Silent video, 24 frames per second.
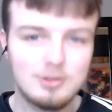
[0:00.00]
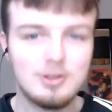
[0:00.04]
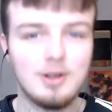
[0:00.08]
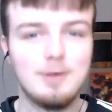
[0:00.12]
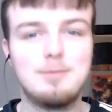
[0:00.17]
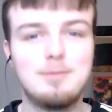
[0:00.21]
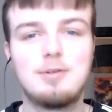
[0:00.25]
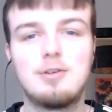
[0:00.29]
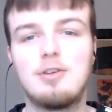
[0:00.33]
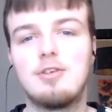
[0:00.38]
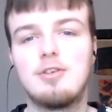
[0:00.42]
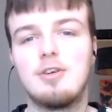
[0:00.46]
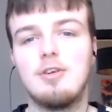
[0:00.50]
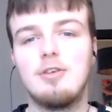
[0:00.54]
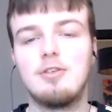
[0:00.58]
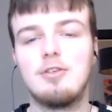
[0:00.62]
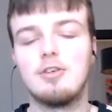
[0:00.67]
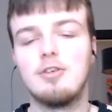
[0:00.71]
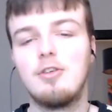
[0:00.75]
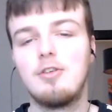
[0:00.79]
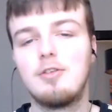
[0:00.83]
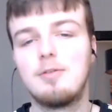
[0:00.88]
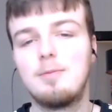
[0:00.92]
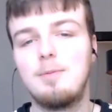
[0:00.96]

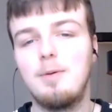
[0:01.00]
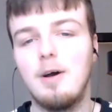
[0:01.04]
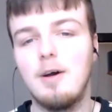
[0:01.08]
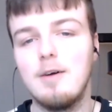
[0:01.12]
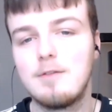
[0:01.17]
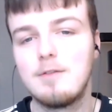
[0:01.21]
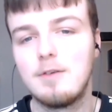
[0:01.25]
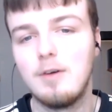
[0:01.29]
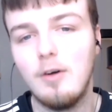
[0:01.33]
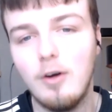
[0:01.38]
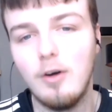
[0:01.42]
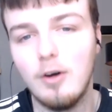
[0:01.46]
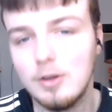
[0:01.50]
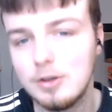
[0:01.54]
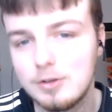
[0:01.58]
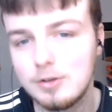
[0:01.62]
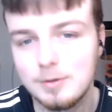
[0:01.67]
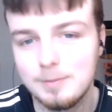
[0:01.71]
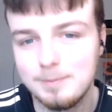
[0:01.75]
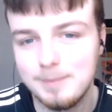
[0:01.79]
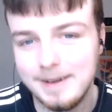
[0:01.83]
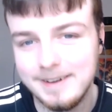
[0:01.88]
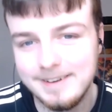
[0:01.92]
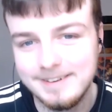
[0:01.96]
substitutions. But of
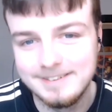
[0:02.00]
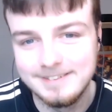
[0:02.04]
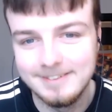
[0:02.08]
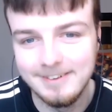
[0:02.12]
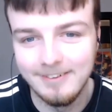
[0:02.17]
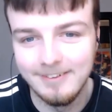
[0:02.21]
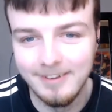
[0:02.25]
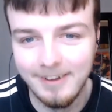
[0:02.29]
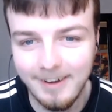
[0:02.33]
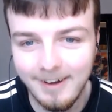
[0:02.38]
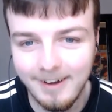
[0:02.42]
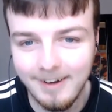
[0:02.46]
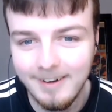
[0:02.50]
course, based on